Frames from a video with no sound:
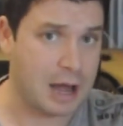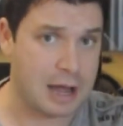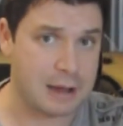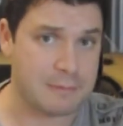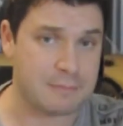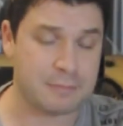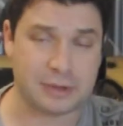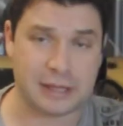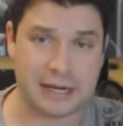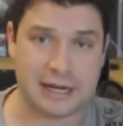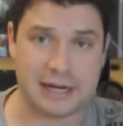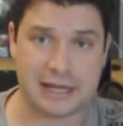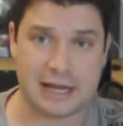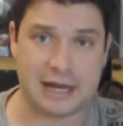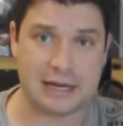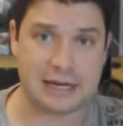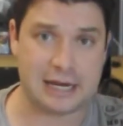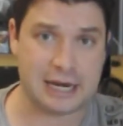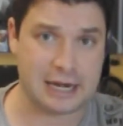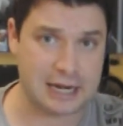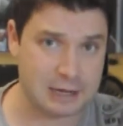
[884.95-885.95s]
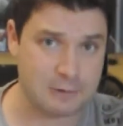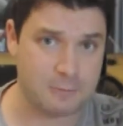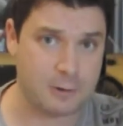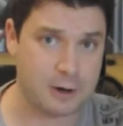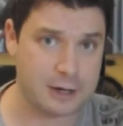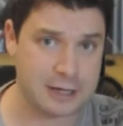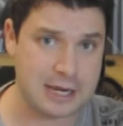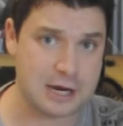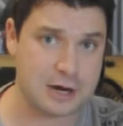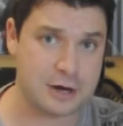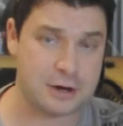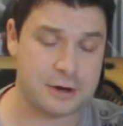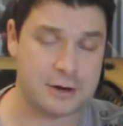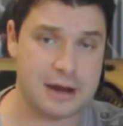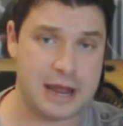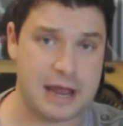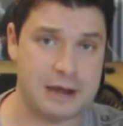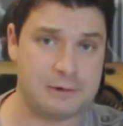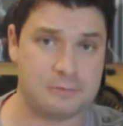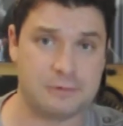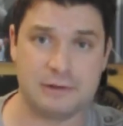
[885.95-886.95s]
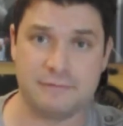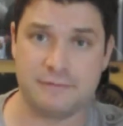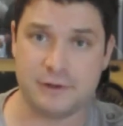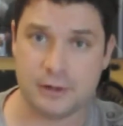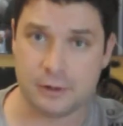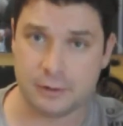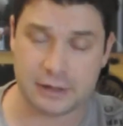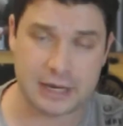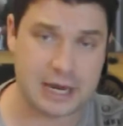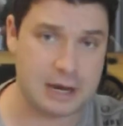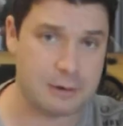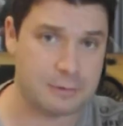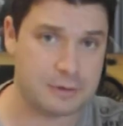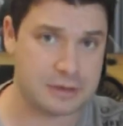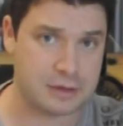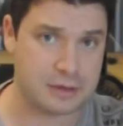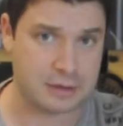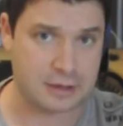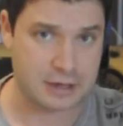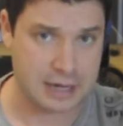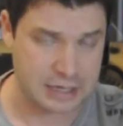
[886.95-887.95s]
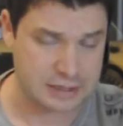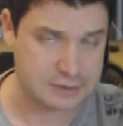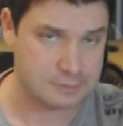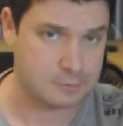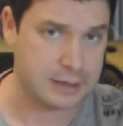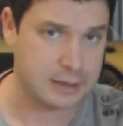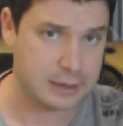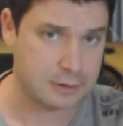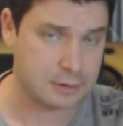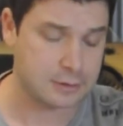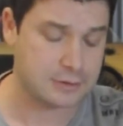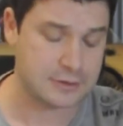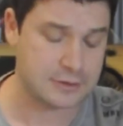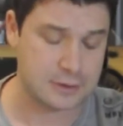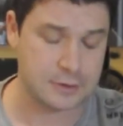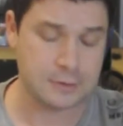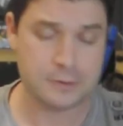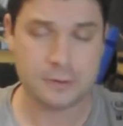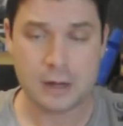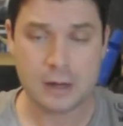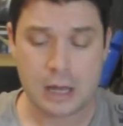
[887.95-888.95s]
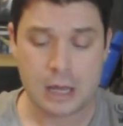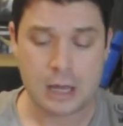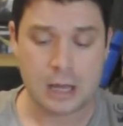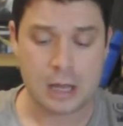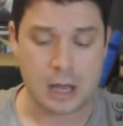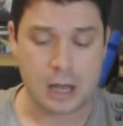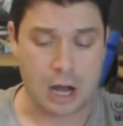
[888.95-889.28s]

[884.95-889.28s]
I'm planning on getting one here and reviewing it within the next week or two.